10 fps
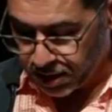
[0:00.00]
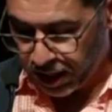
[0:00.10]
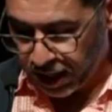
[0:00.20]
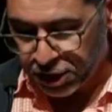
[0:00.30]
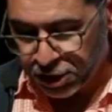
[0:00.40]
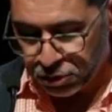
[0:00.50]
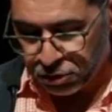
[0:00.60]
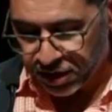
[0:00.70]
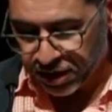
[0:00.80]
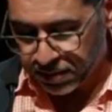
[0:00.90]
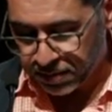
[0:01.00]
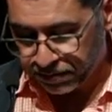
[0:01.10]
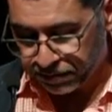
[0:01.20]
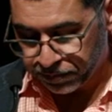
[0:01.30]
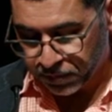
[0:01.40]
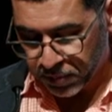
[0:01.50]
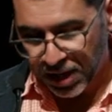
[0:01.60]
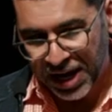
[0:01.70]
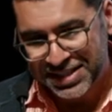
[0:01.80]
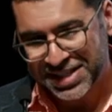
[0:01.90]
I knew that
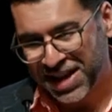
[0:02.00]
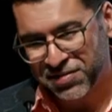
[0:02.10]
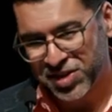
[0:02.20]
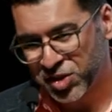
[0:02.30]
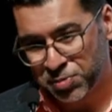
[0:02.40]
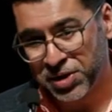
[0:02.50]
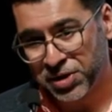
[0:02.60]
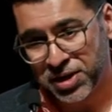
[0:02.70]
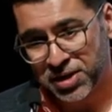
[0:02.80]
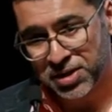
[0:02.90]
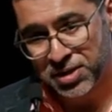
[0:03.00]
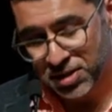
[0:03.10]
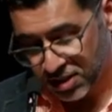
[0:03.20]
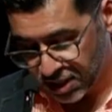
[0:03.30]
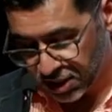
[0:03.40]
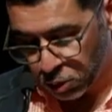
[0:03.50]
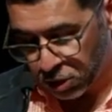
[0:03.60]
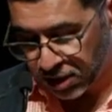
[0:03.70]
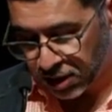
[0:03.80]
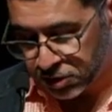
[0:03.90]
I didn't have the spirit in the work
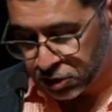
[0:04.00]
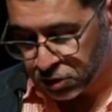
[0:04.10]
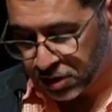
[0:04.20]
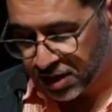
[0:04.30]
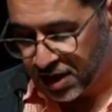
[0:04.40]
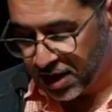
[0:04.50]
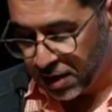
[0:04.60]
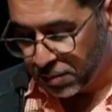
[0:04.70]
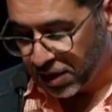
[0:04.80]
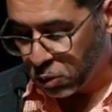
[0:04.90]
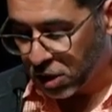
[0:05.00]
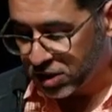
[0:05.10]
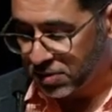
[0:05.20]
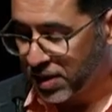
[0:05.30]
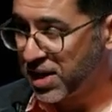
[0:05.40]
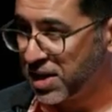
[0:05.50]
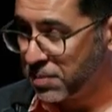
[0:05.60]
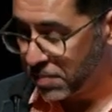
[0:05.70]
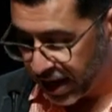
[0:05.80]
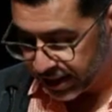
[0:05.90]
that I was doing, but I wanted to make an
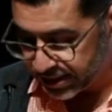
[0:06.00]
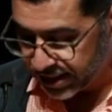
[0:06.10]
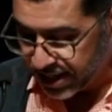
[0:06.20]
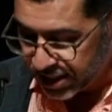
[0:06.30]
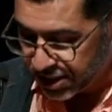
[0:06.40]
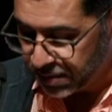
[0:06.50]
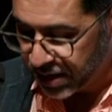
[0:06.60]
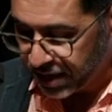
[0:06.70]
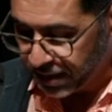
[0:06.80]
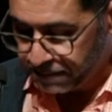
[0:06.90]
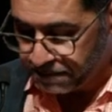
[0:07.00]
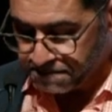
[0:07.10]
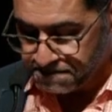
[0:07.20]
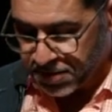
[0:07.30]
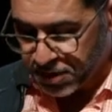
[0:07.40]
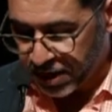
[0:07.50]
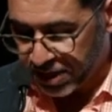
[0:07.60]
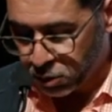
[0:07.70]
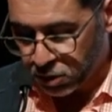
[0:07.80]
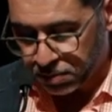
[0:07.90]
impact, to make, to make the
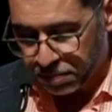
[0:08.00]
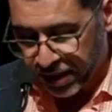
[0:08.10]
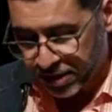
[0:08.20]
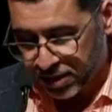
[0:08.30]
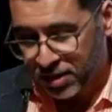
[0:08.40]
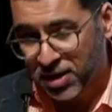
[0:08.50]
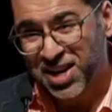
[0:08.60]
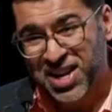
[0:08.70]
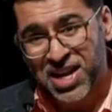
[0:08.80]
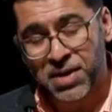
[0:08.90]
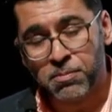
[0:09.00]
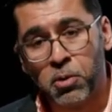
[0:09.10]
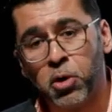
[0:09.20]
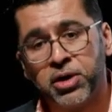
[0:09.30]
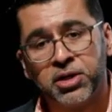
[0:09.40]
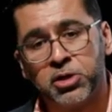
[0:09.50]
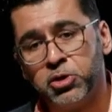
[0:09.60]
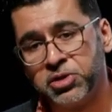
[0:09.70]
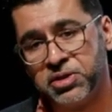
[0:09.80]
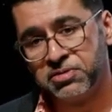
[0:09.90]
world better and more
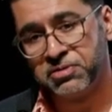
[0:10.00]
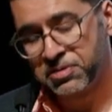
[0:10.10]
inclusive,